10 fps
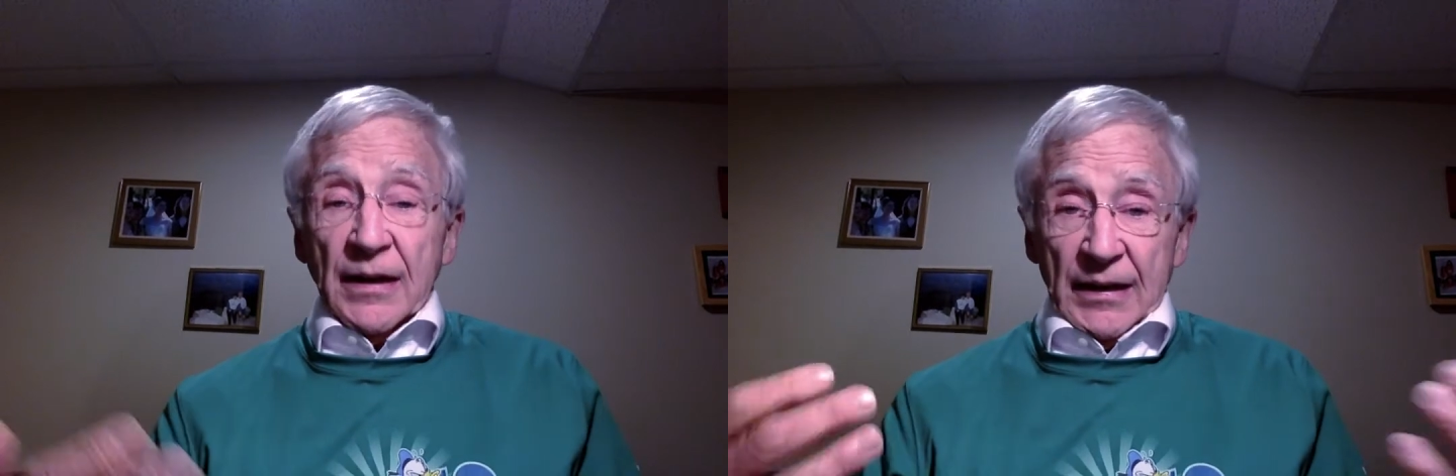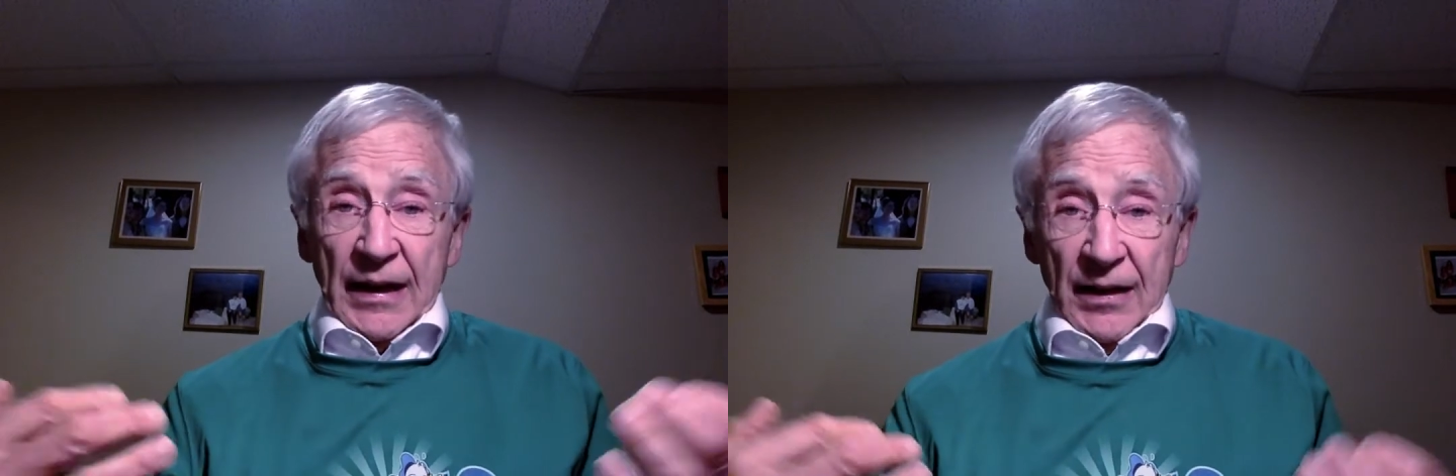
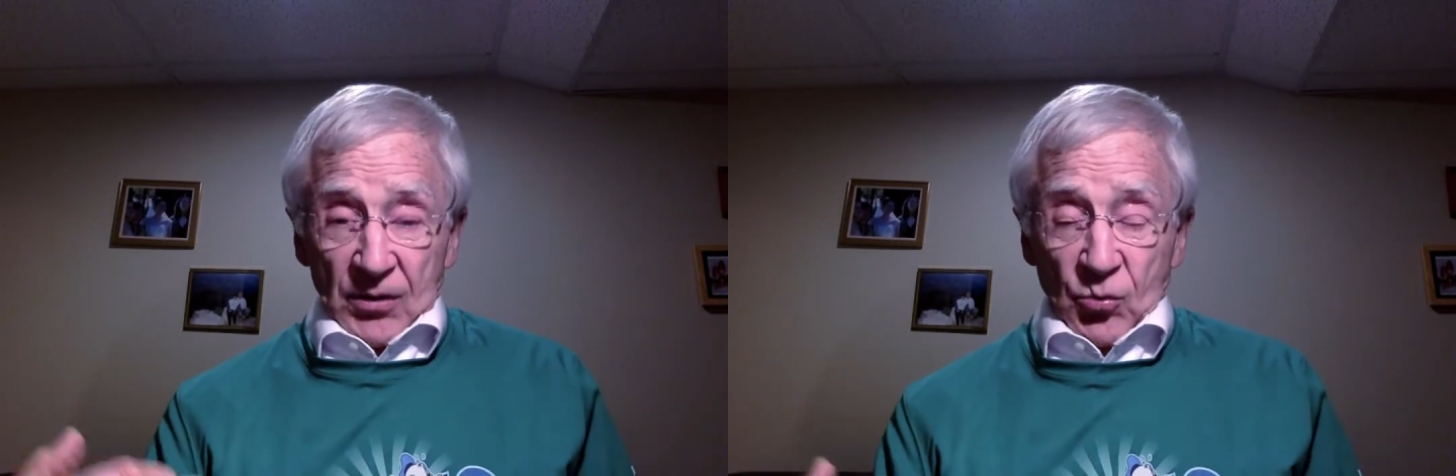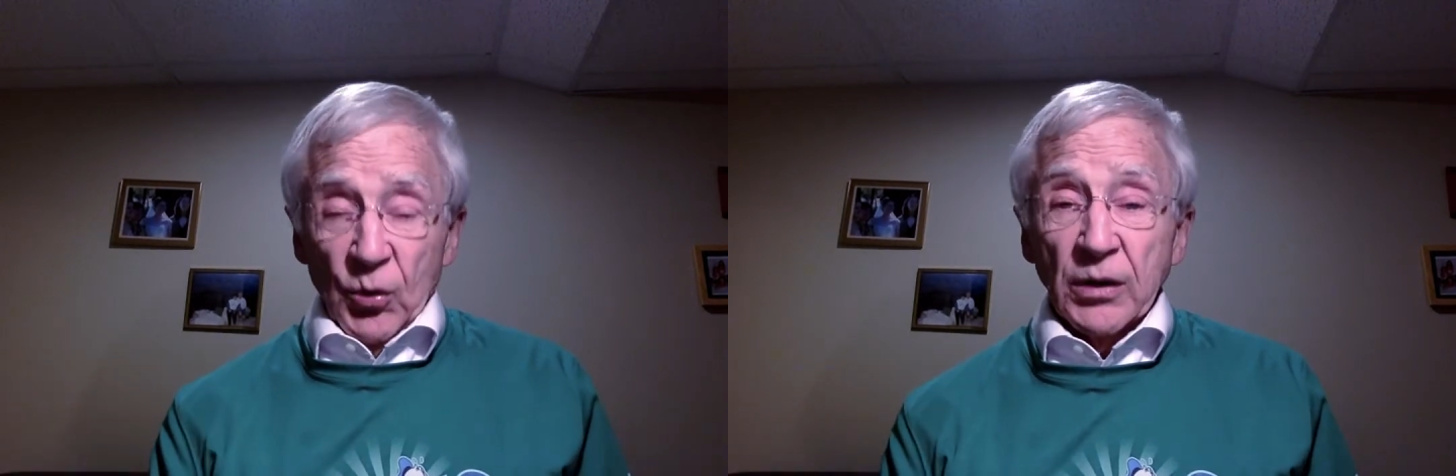got a
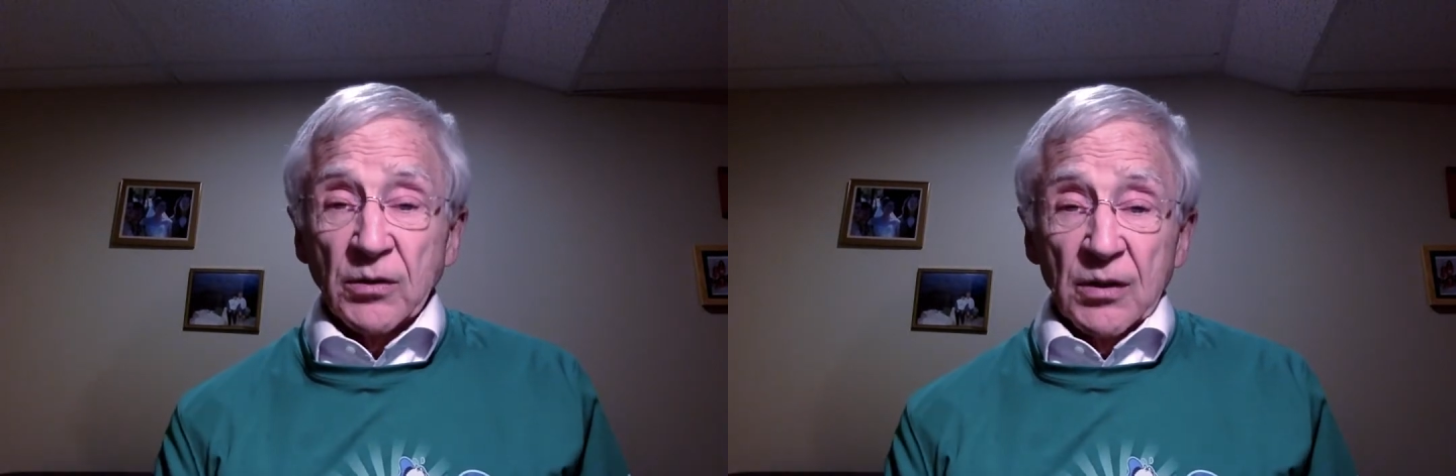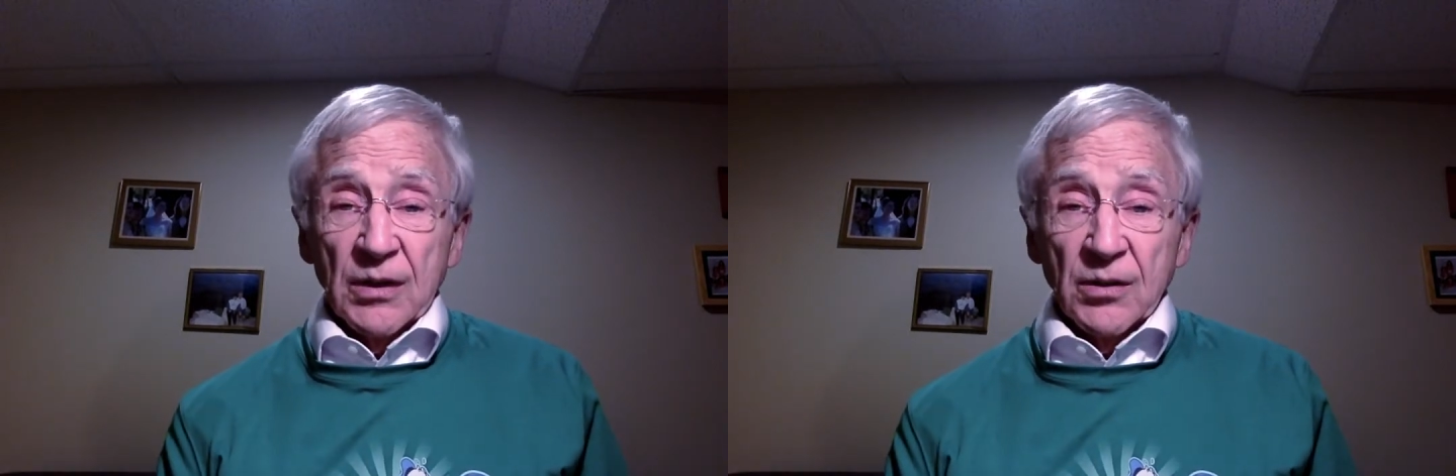great
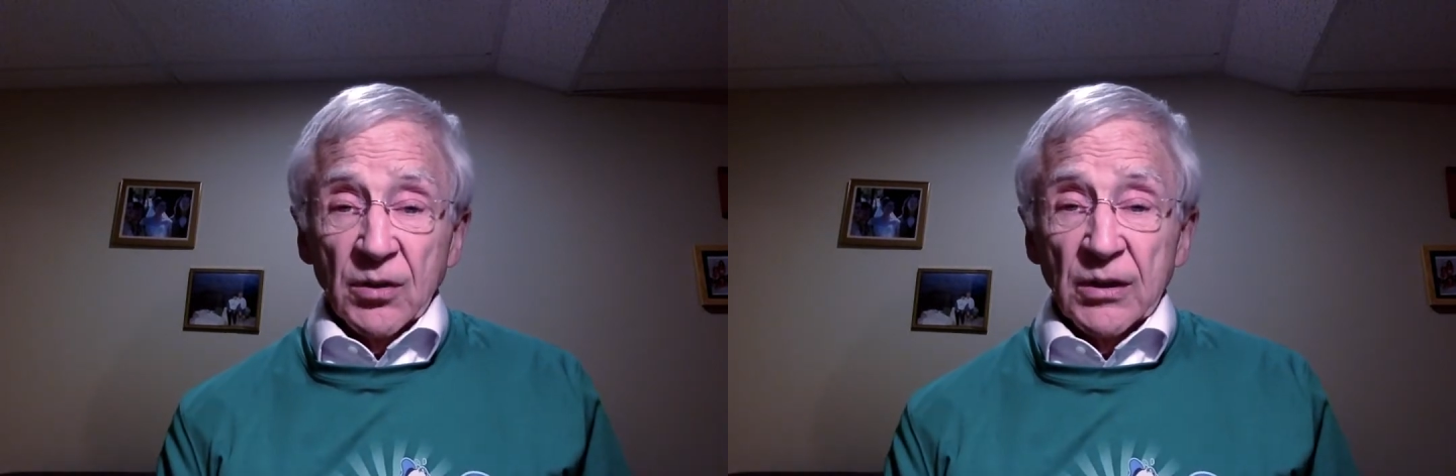deal